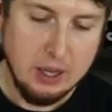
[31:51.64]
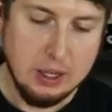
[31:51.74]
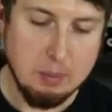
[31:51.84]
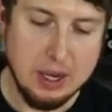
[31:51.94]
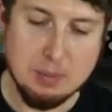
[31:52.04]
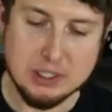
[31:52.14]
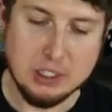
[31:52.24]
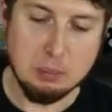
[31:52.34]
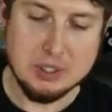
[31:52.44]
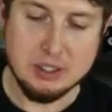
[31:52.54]
That might have been
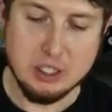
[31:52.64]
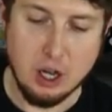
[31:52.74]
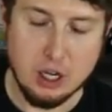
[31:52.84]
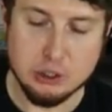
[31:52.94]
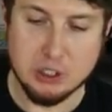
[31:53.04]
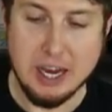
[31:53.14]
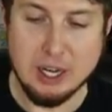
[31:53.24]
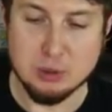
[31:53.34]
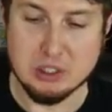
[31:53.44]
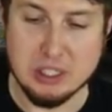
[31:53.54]
something the auction
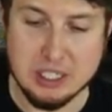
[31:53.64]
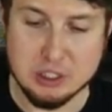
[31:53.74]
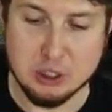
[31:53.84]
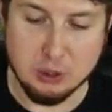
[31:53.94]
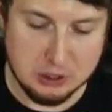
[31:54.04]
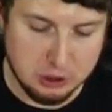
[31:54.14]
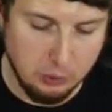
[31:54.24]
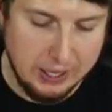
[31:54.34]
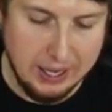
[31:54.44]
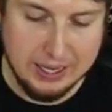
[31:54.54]
house did. So let's
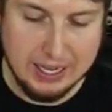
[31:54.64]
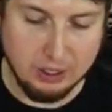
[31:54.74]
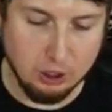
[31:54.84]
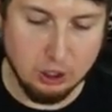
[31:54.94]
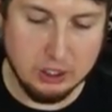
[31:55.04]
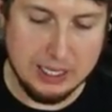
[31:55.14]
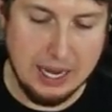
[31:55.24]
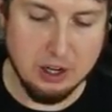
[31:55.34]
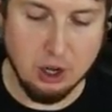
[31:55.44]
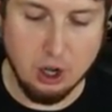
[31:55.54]
go ahead and look
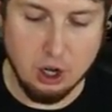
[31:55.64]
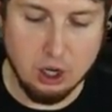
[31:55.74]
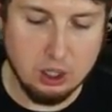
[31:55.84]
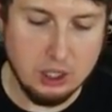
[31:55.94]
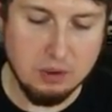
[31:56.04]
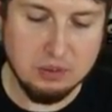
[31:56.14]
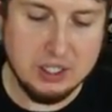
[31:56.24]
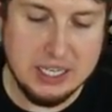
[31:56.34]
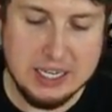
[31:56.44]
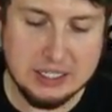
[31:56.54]
at all of
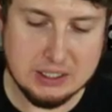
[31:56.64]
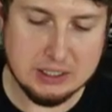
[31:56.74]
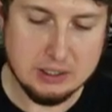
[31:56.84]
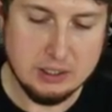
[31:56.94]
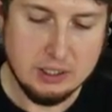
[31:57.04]
these.